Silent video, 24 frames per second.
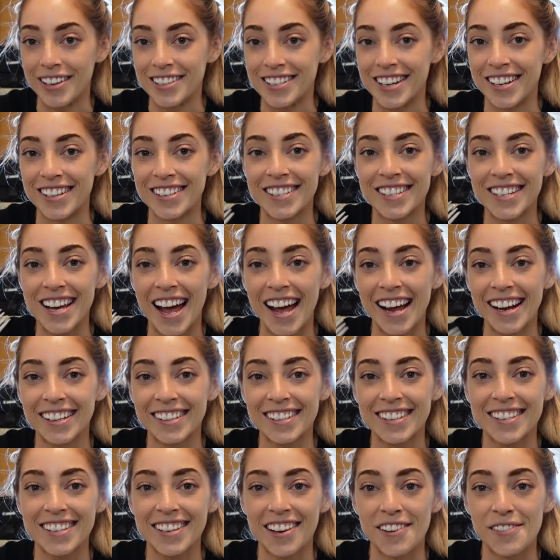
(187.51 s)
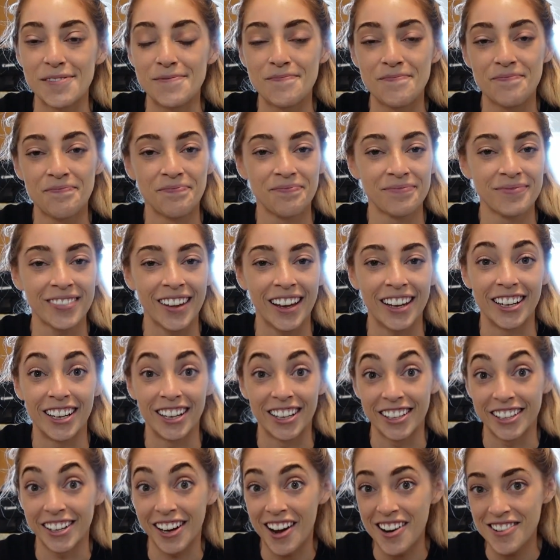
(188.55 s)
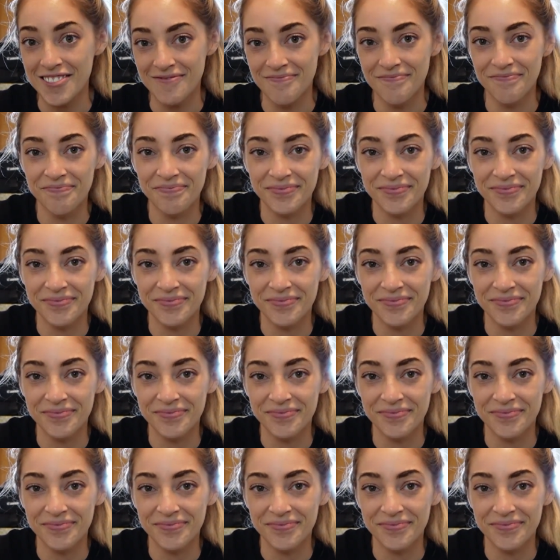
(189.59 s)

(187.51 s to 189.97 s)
delt day. So here you go.